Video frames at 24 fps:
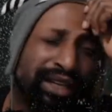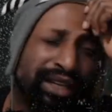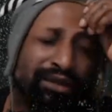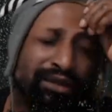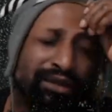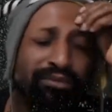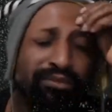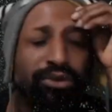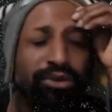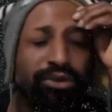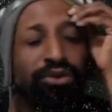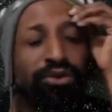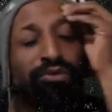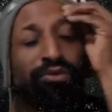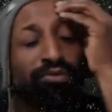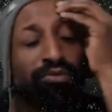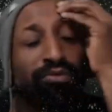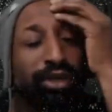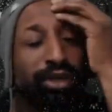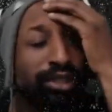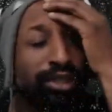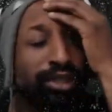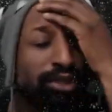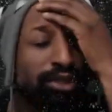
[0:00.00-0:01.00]

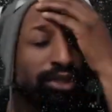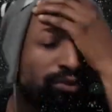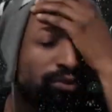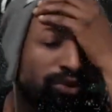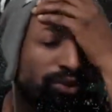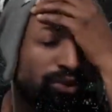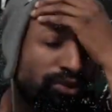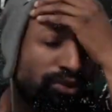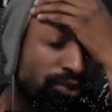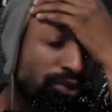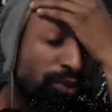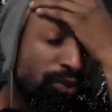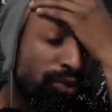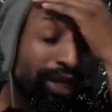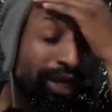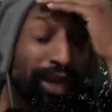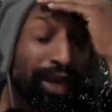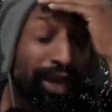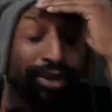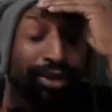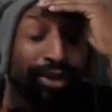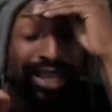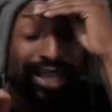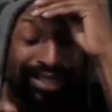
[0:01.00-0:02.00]
Minnesota Rule 220.
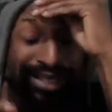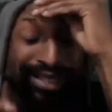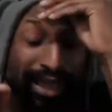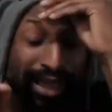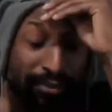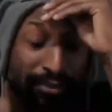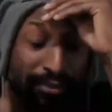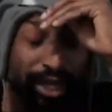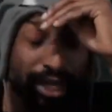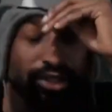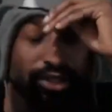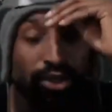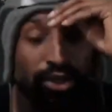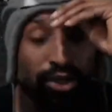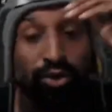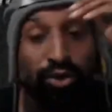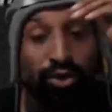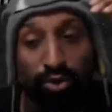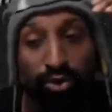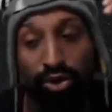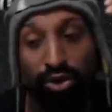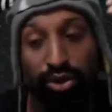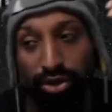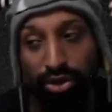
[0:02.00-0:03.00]
And when I say Minnesota
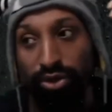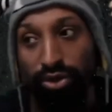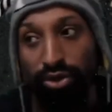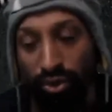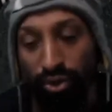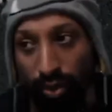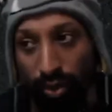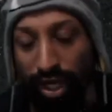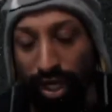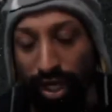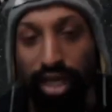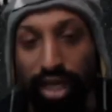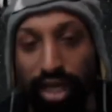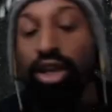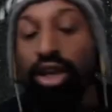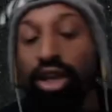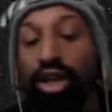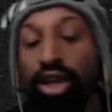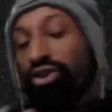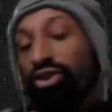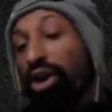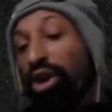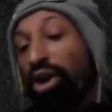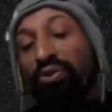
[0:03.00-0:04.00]
Rule 220,
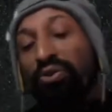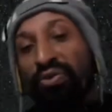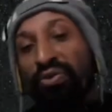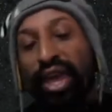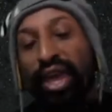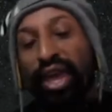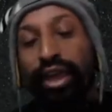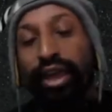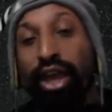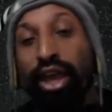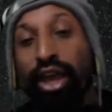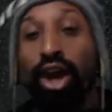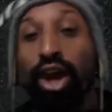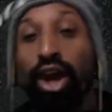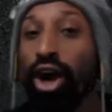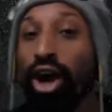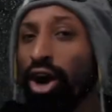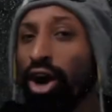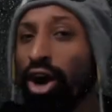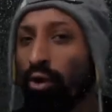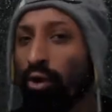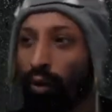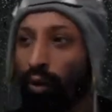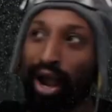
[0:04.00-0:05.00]
don't think,
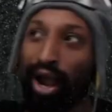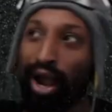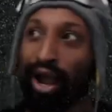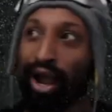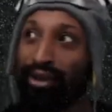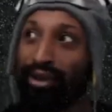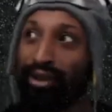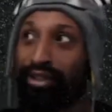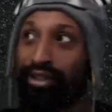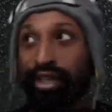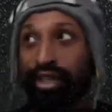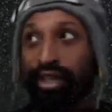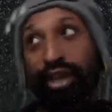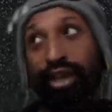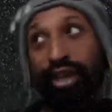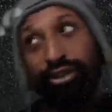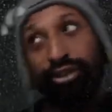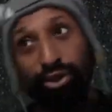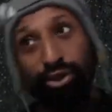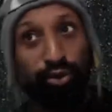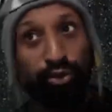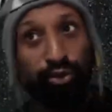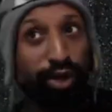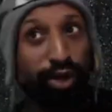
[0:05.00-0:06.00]
oh wow, he's saying
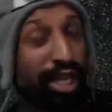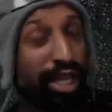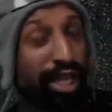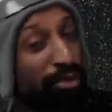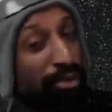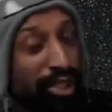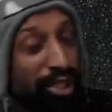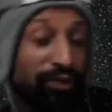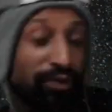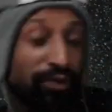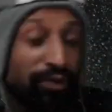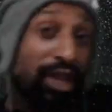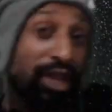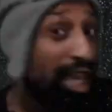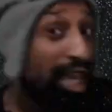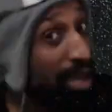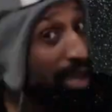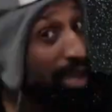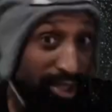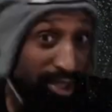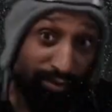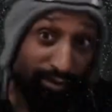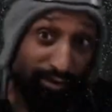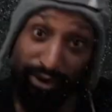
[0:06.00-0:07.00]
220. He must have, he
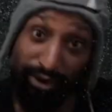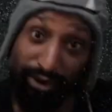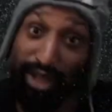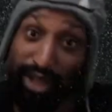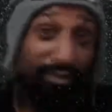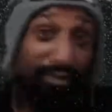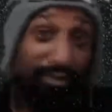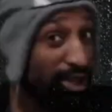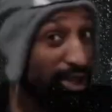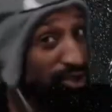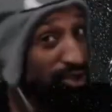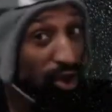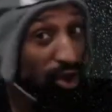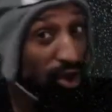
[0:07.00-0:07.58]
must have read, he must have